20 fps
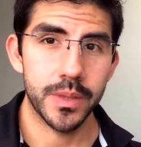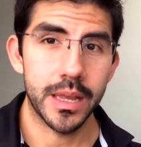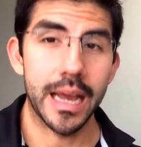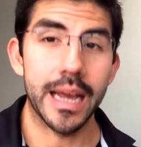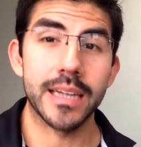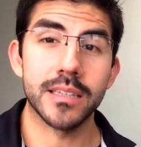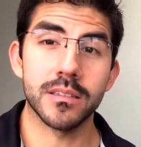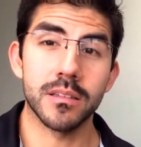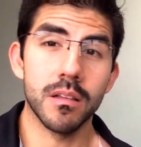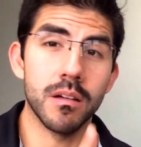
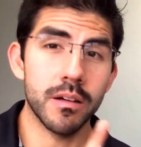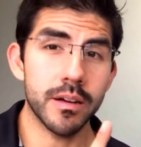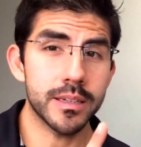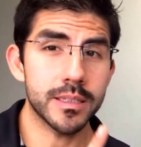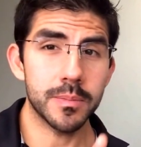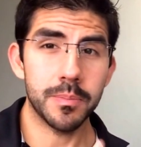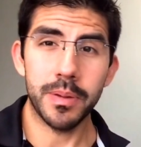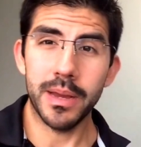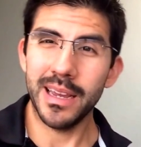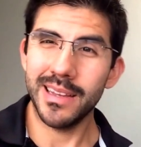as long as
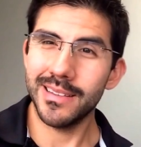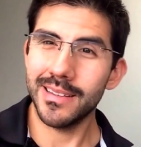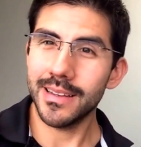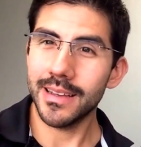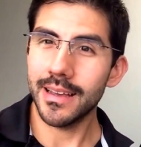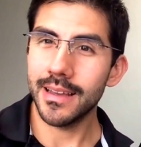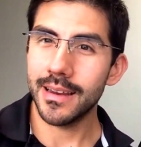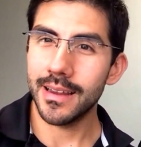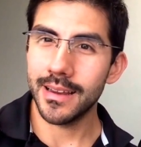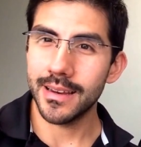the pain didn't
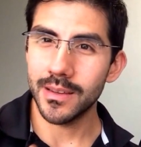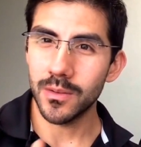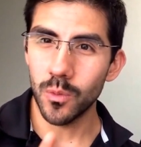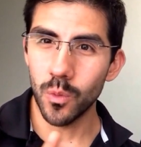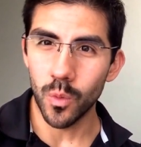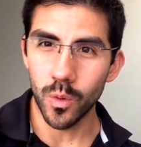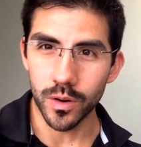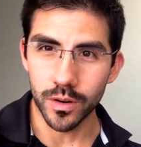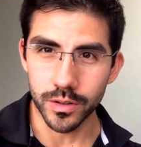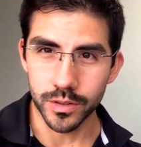get any
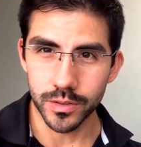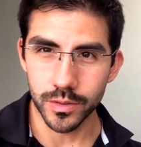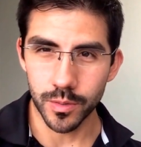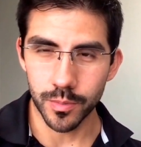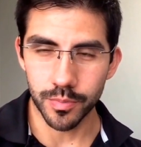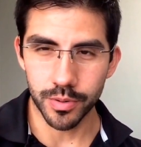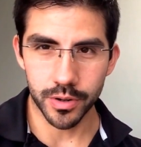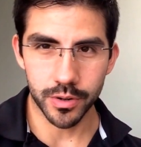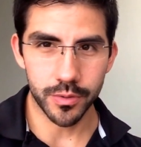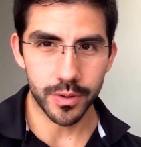worse or
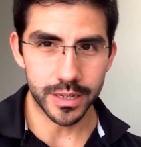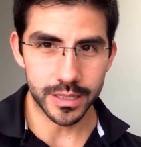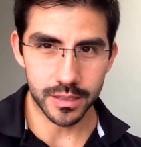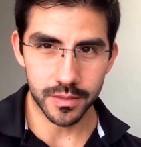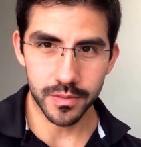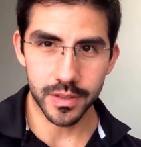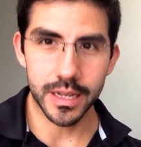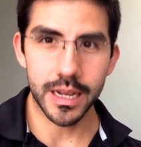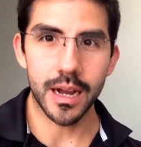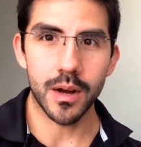
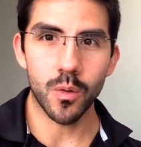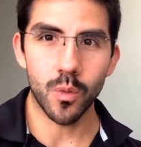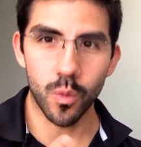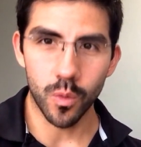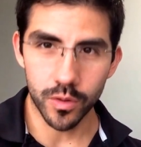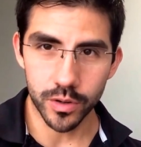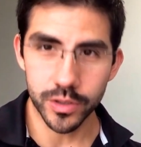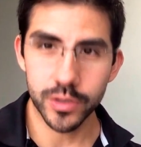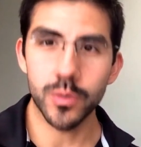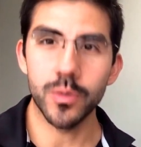progressively got
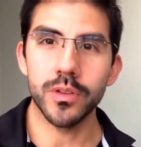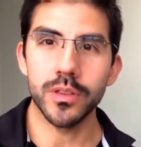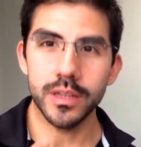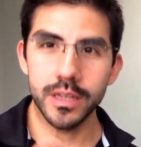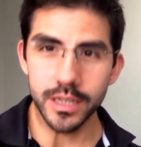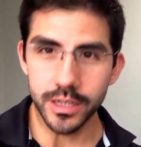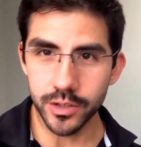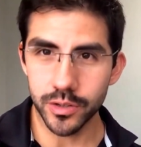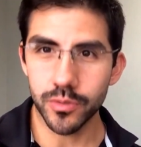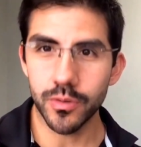worse with
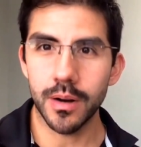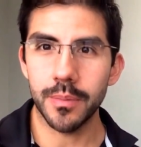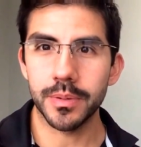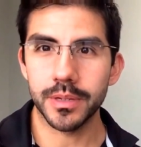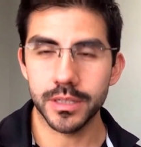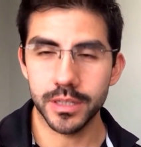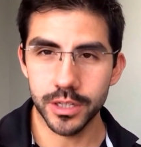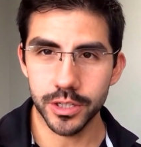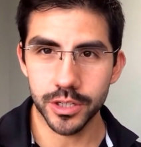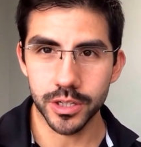each
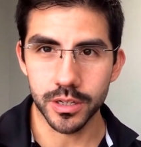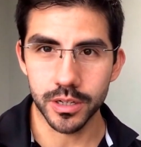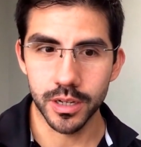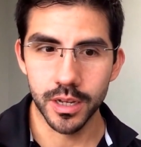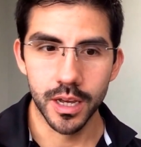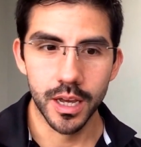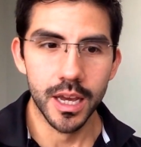repetition.